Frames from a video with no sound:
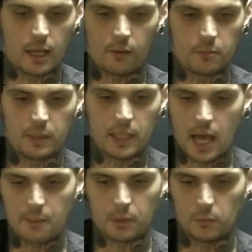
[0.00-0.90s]
I would be
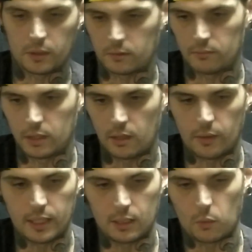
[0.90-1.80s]
happy with, you know,
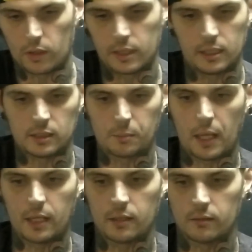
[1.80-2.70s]
any one of these,
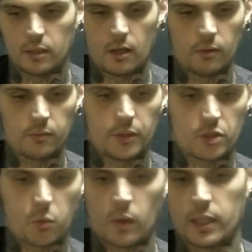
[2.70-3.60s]
paying, you know, the
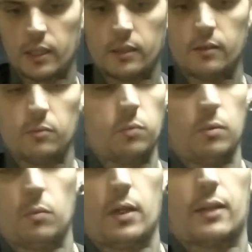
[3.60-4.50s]
20,
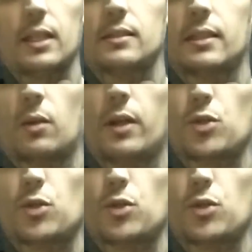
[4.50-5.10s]
I think it's like around